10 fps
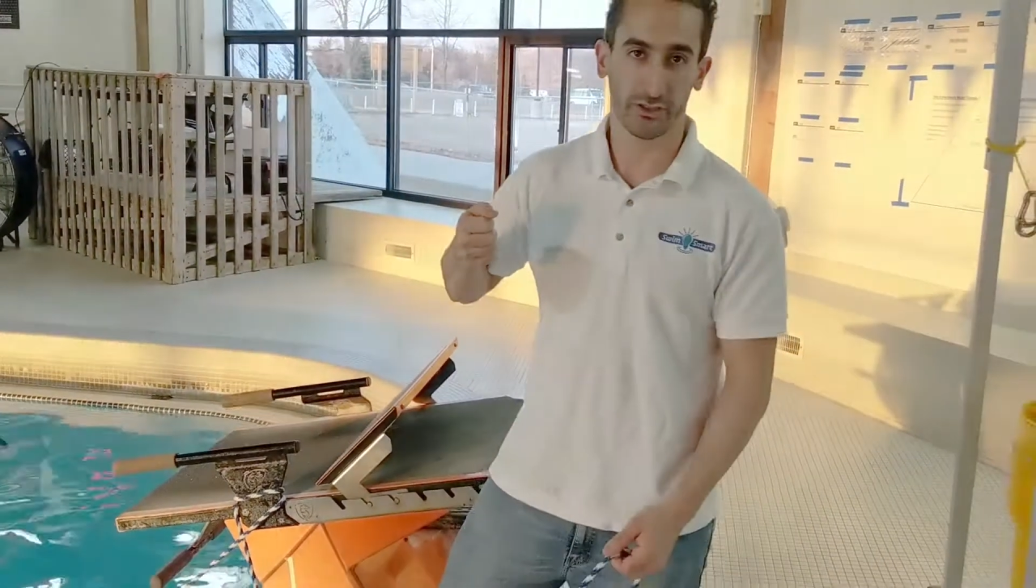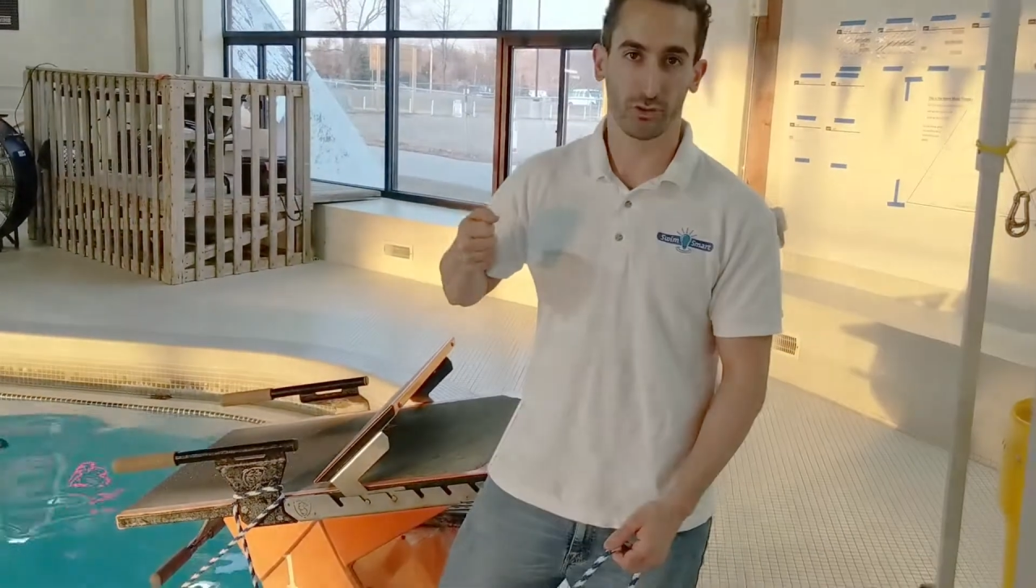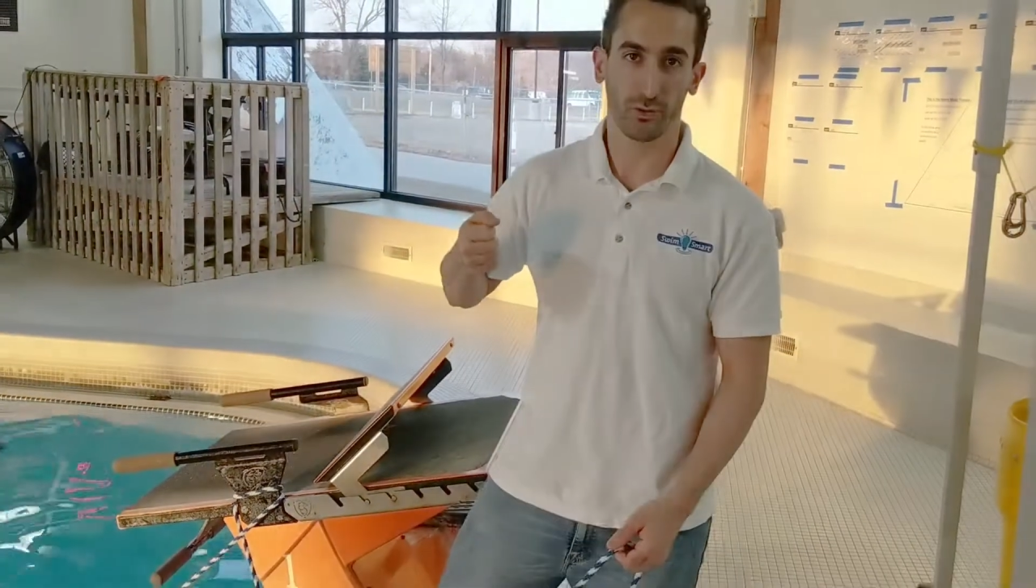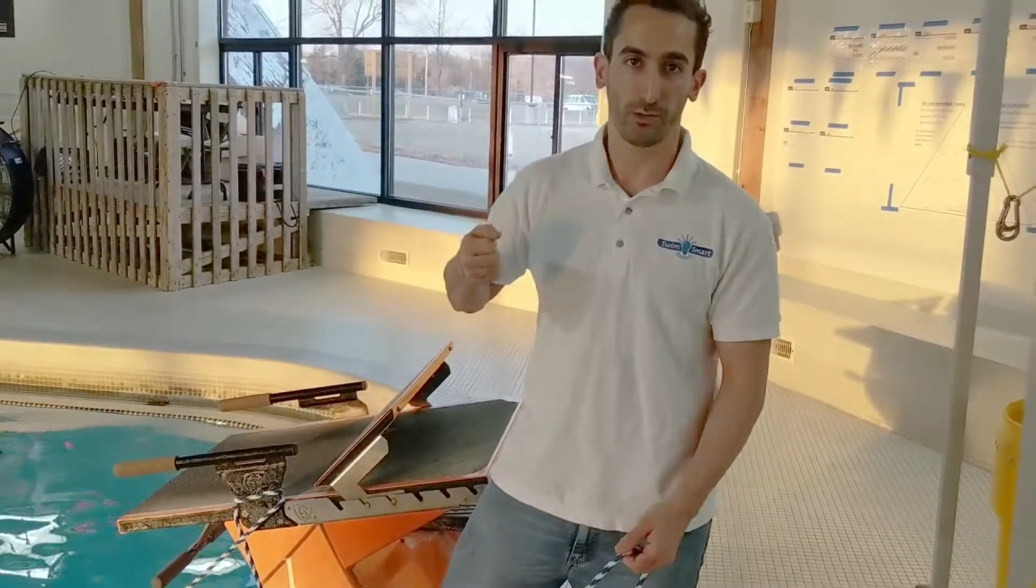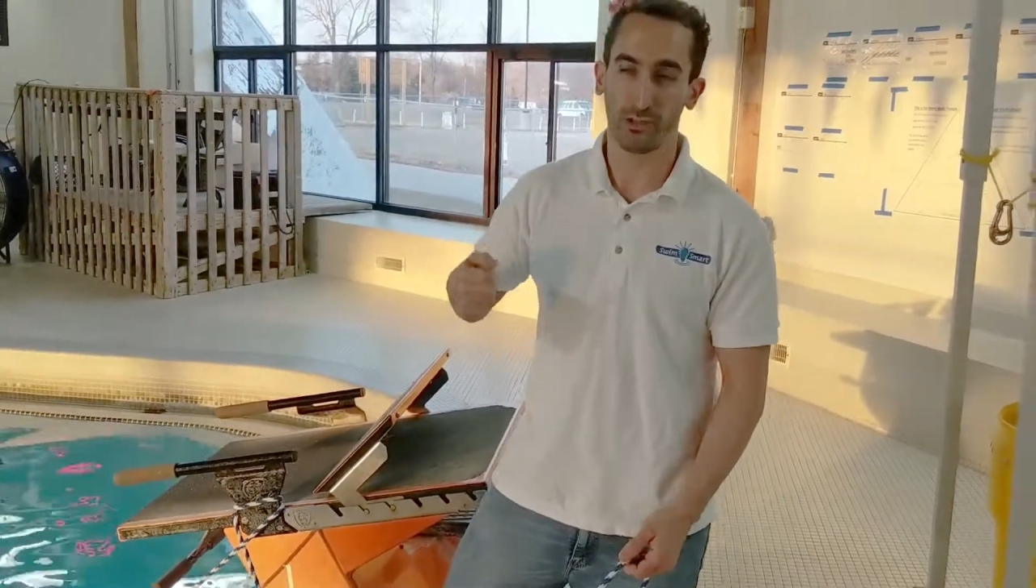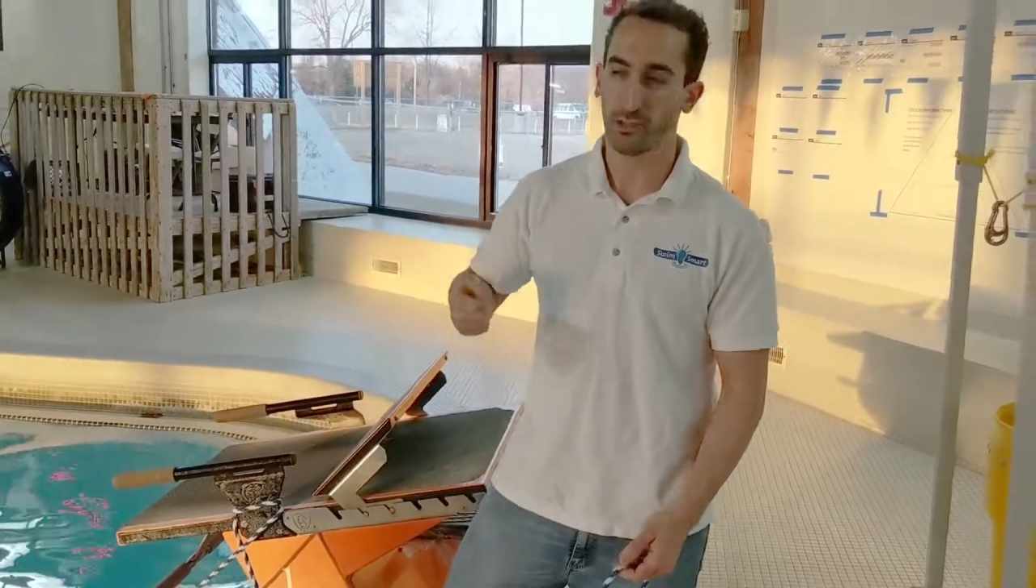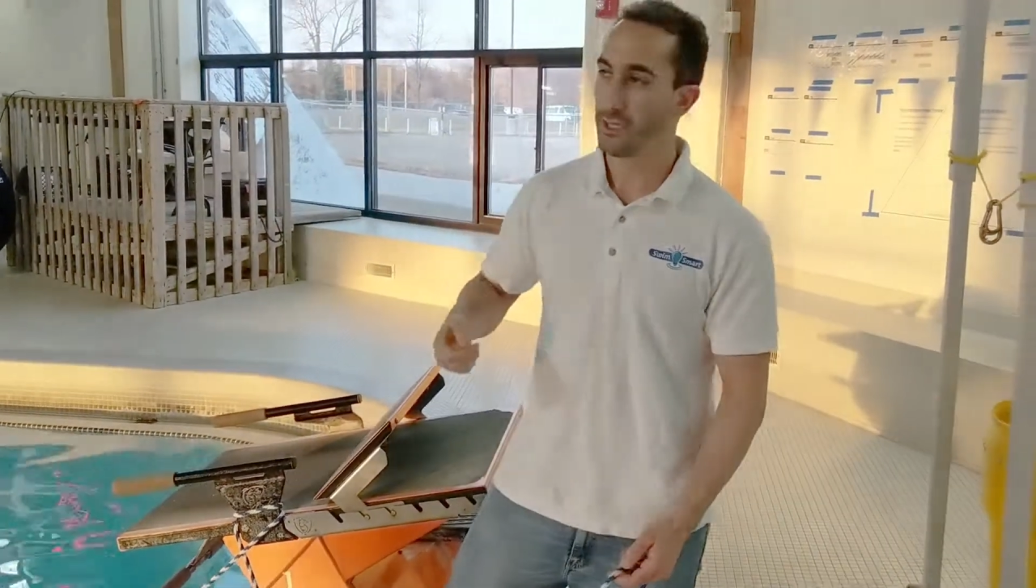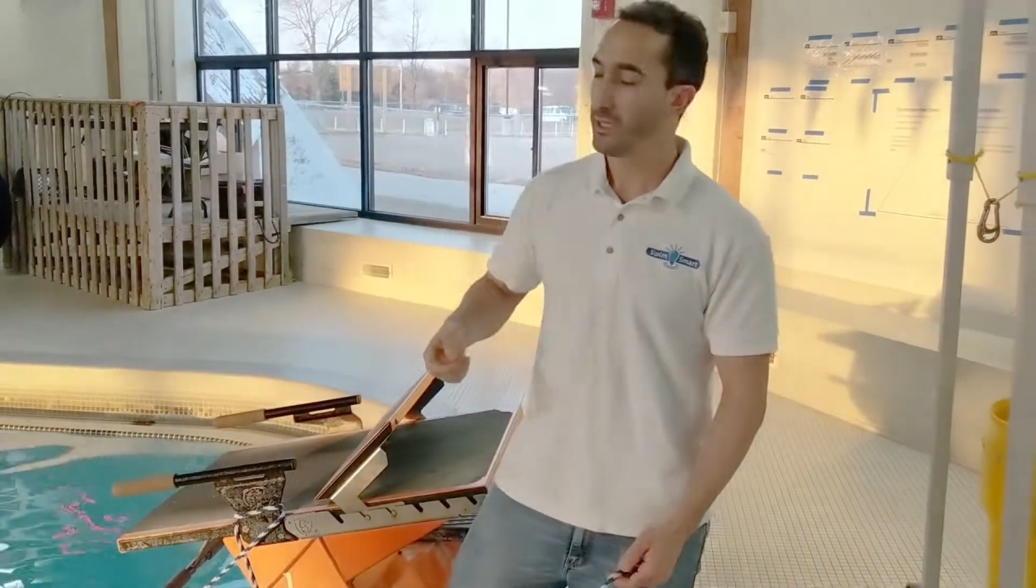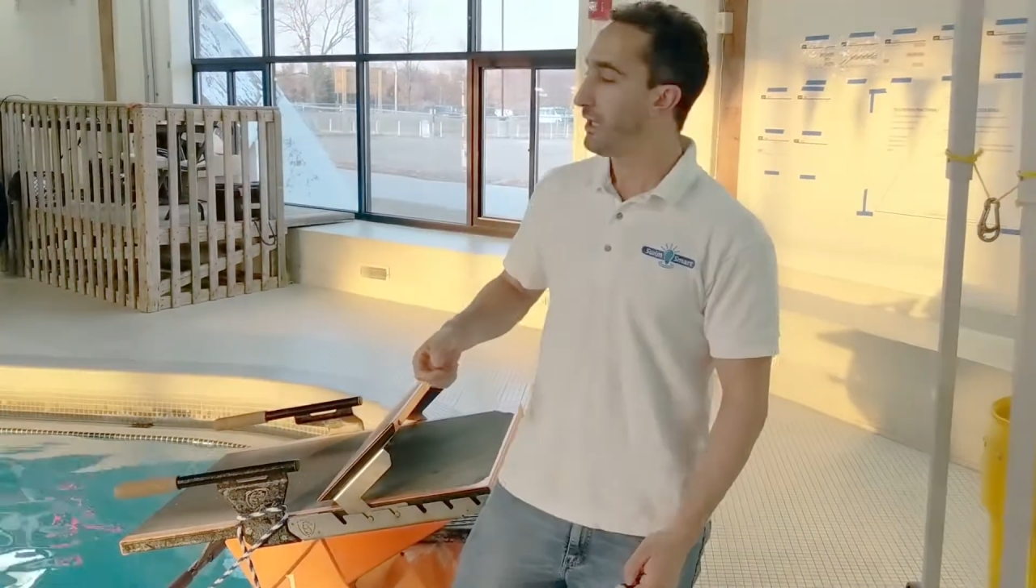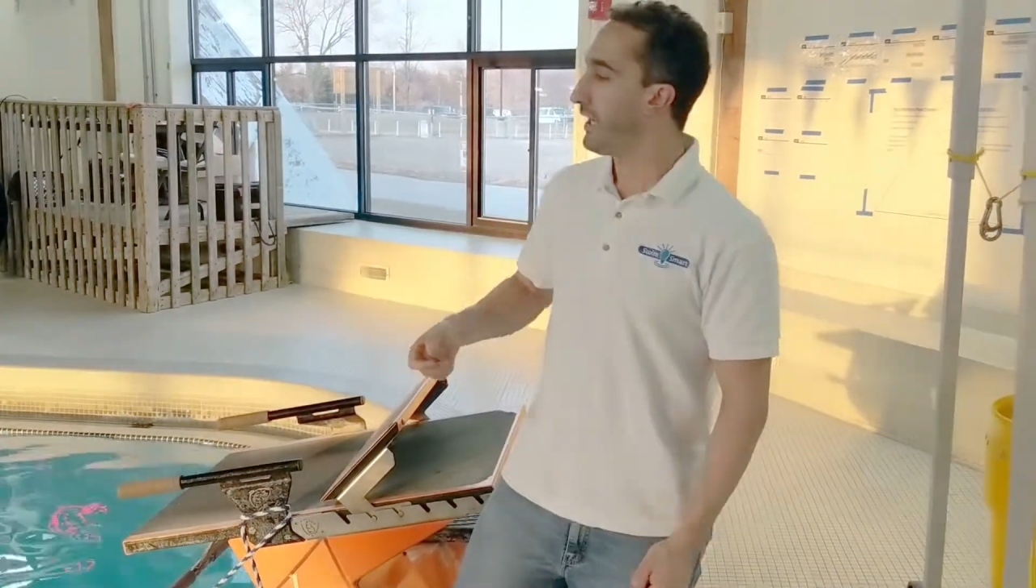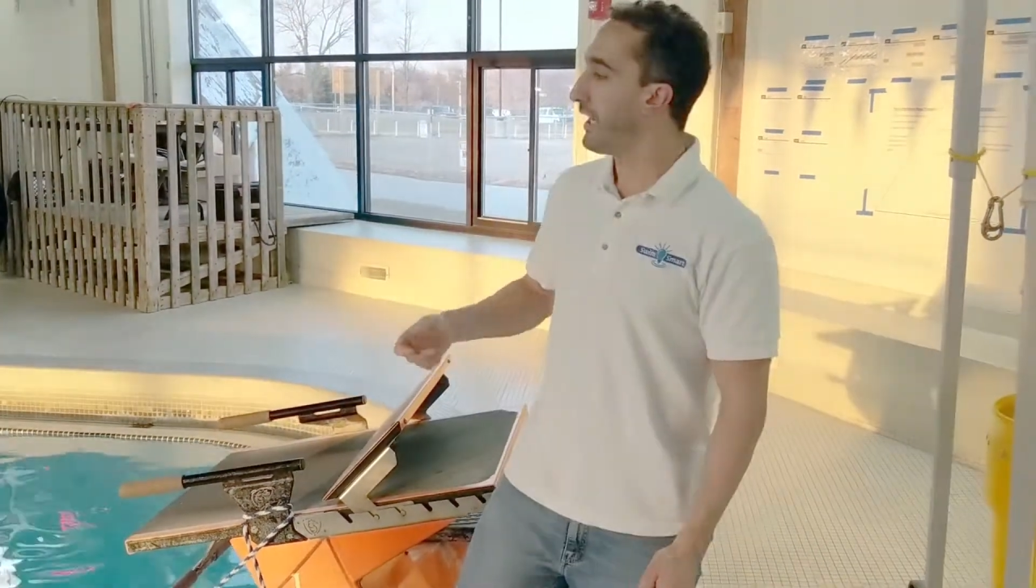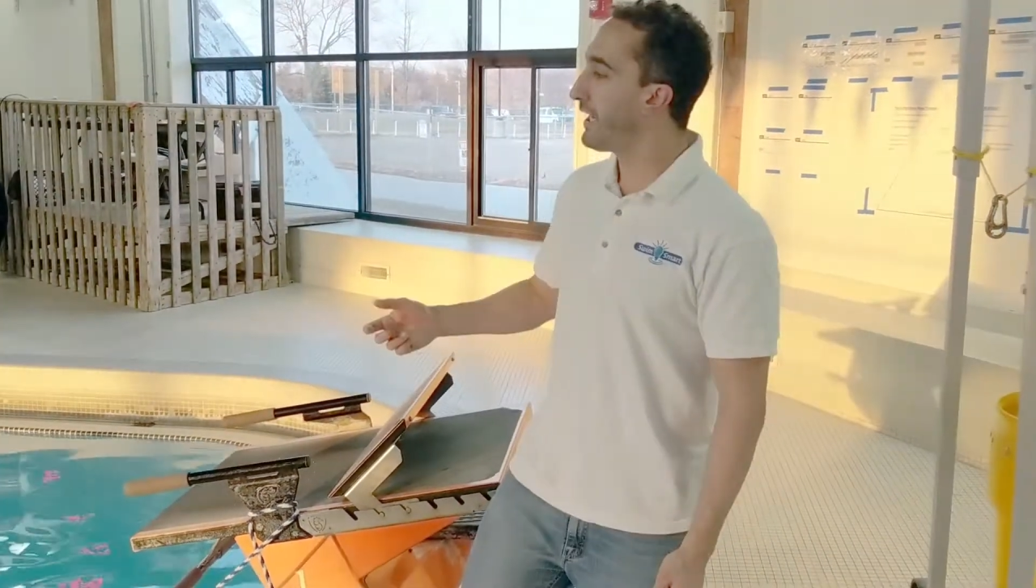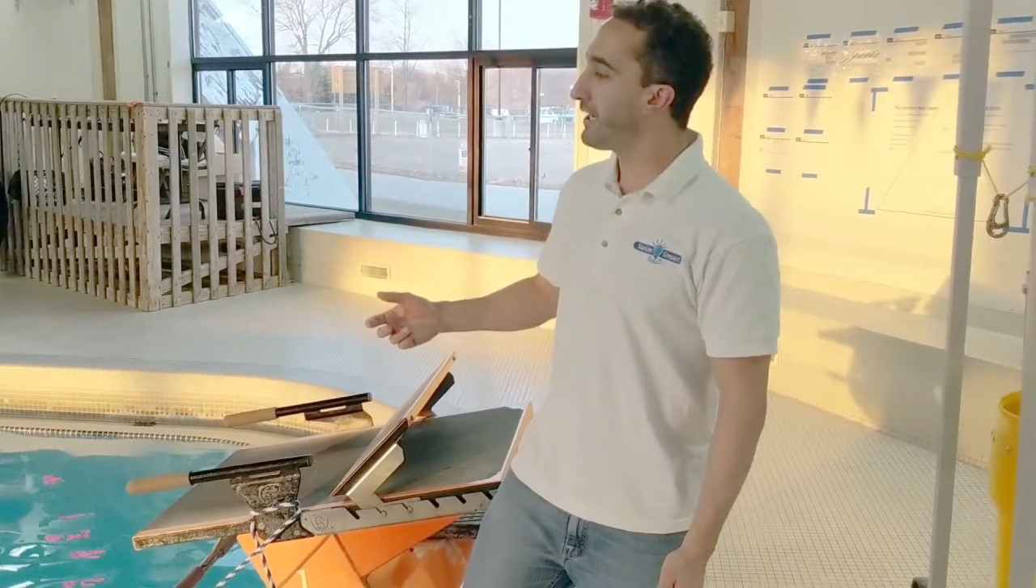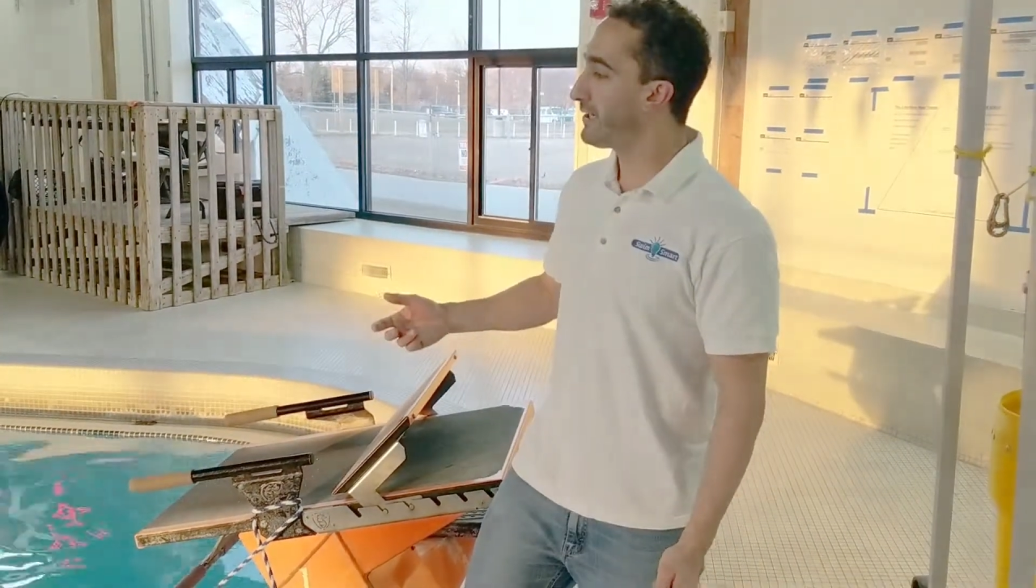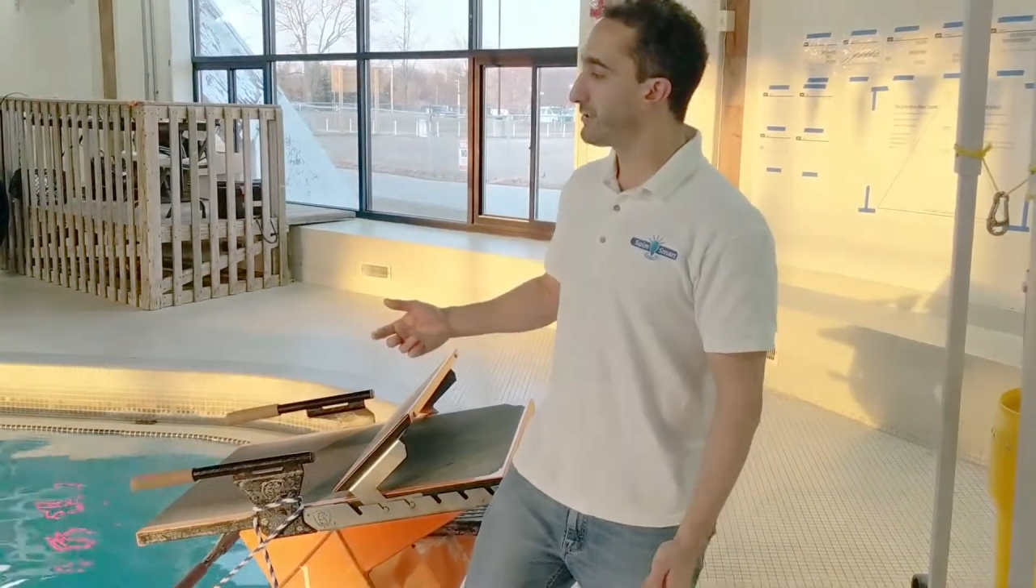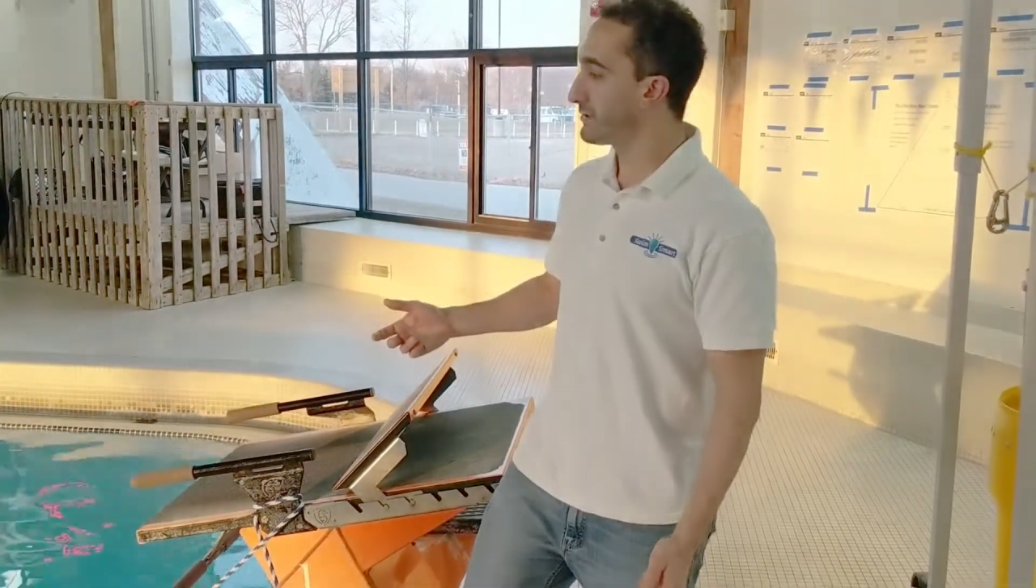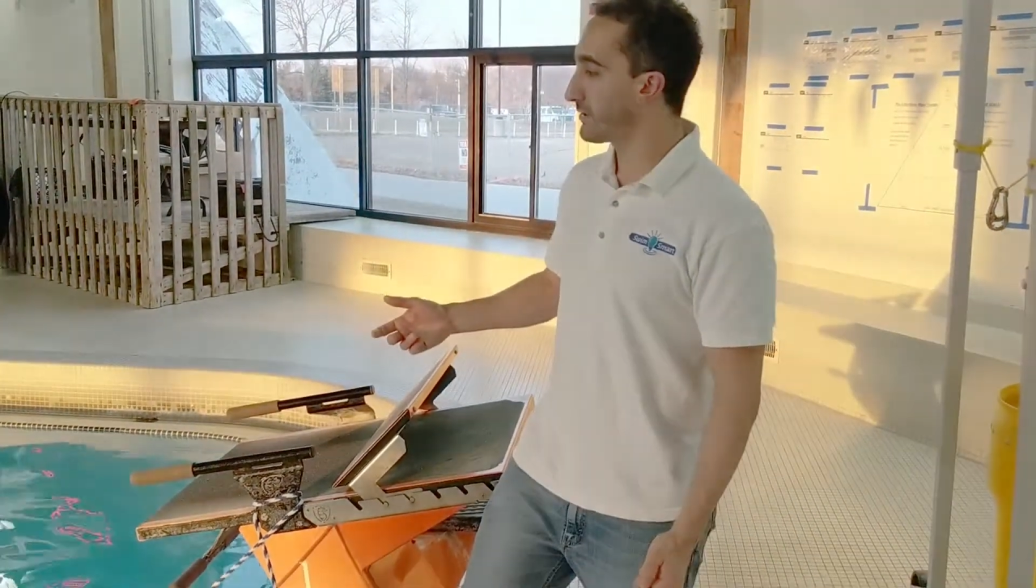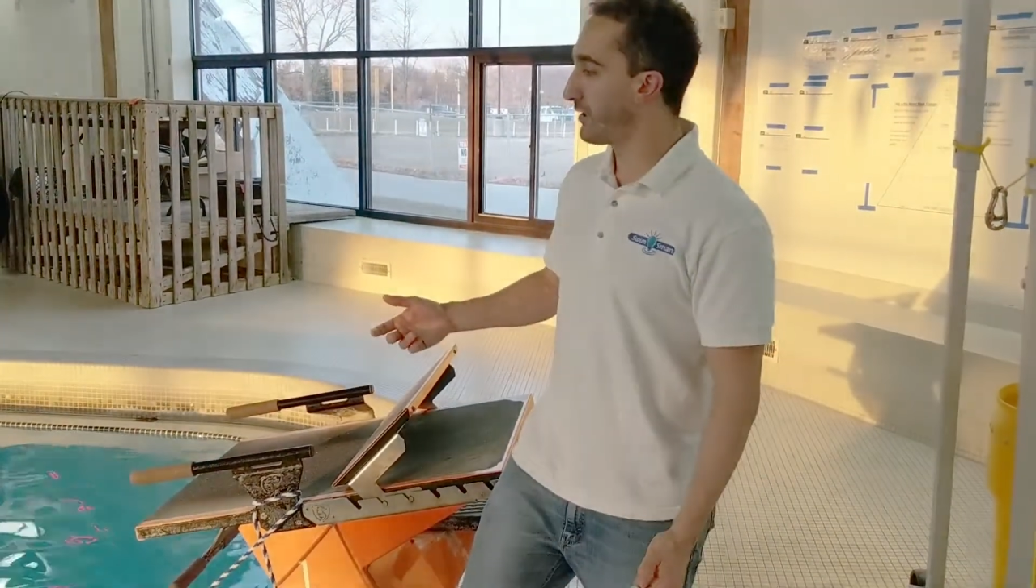swimmer and